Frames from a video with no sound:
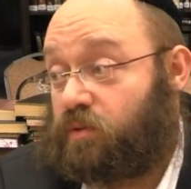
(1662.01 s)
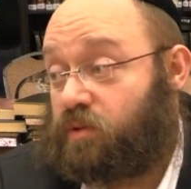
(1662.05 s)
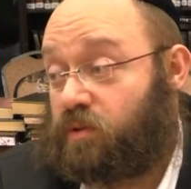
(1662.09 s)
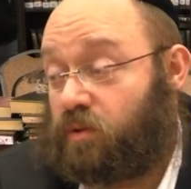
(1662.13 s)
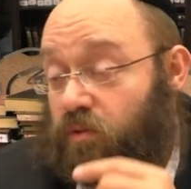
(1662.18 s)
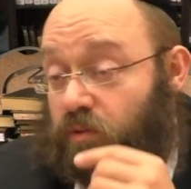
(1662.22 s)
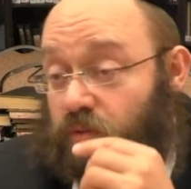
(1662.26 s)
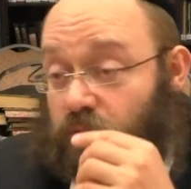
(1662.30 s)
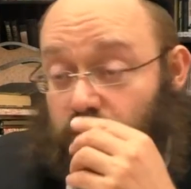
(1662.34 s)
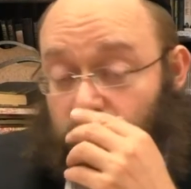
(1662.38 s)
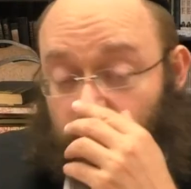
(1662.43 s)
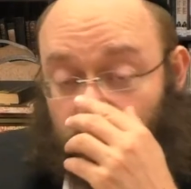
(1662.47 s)

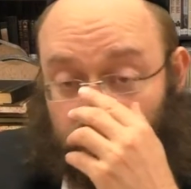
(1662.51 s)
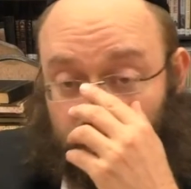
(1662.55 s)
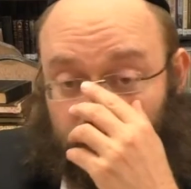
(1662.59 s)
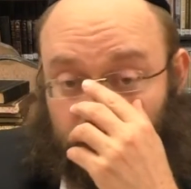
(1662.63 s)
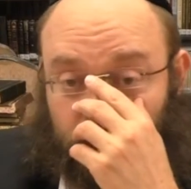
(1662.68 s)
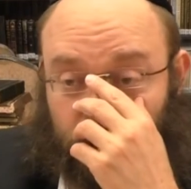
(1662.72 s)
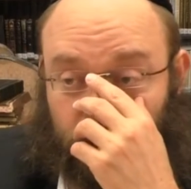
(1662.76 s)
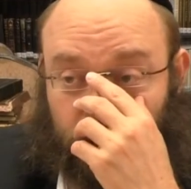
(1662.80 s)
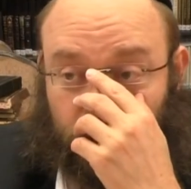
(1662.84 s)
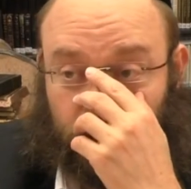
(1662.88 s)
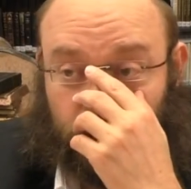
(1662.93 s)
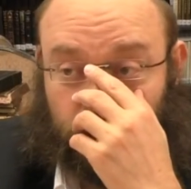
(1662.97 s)
So
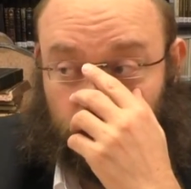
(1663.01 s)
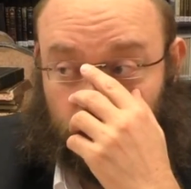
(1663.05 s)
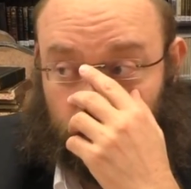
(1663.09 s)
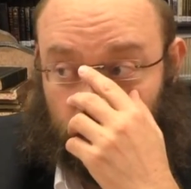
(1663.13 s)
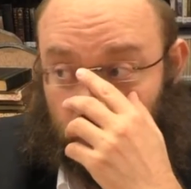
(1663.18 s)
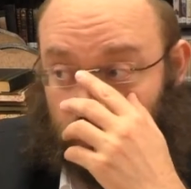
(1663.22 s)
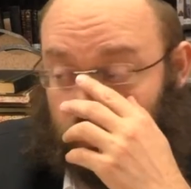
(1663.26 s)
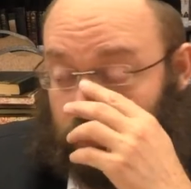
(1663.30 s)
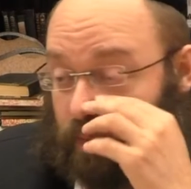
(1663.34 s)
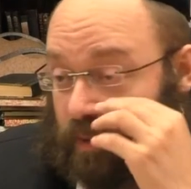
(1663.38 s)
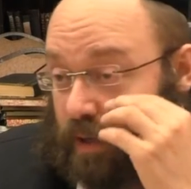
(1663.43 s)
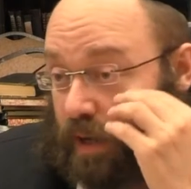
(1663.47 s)
the,
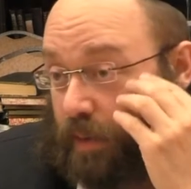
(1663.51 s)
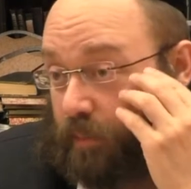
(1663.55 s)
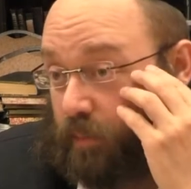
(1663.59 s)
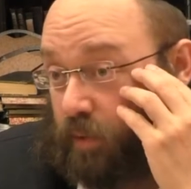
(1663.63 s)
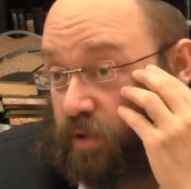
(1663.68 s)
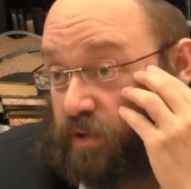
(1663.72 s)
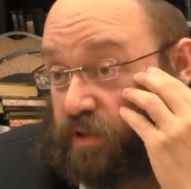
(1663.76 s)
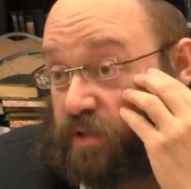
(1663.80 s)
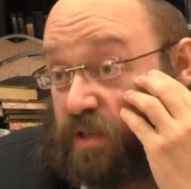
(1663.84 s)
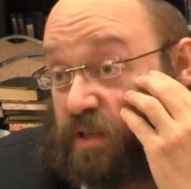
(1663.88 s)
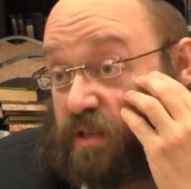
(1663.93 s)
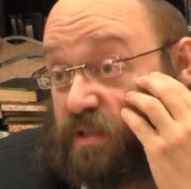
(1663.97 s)
the
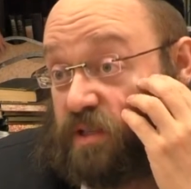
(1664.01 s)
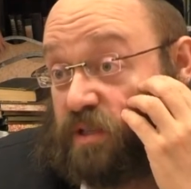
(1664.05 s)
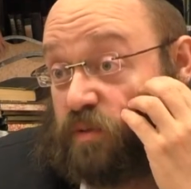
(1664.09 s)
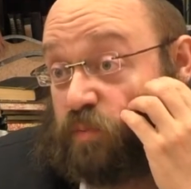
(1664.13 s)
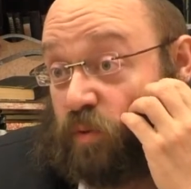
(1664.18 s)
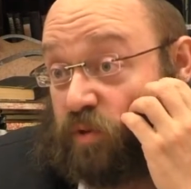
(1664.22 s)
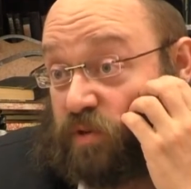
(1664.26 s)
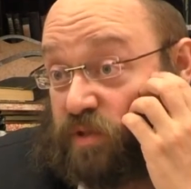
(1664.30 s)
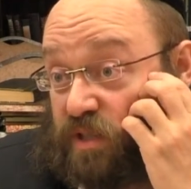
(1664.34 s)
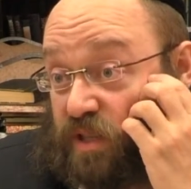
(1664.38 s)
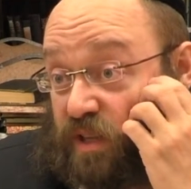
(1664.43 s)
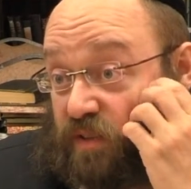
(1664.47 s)
Ramos says you're
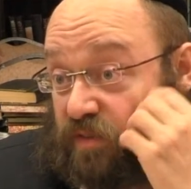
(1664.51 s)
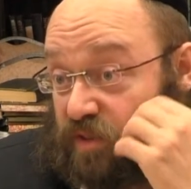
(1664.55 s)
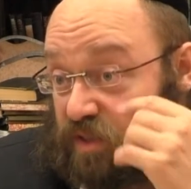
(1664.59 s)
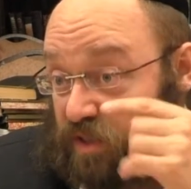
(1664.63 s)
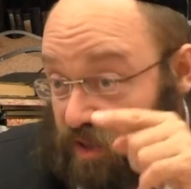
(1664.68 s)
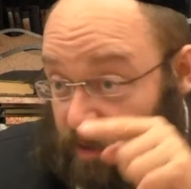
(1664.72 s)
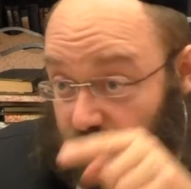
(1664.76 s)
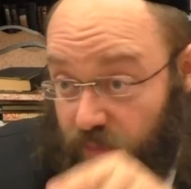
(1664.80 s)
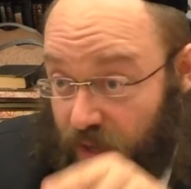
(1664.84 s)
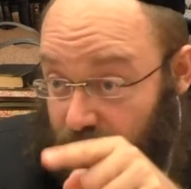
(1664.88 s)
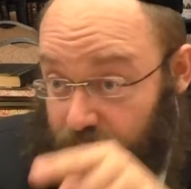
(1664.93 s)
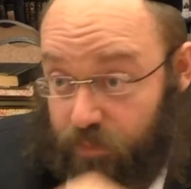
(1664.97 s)
supposed to give it to
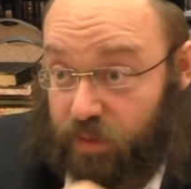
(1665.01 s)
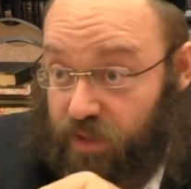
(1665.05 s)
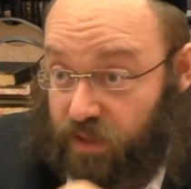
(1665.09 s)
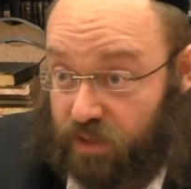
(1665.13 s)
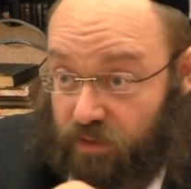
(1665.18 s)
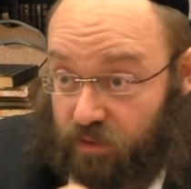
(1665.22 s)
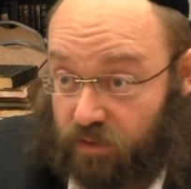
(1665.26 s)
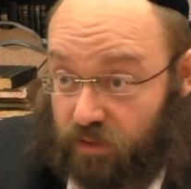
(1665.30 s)
the baby.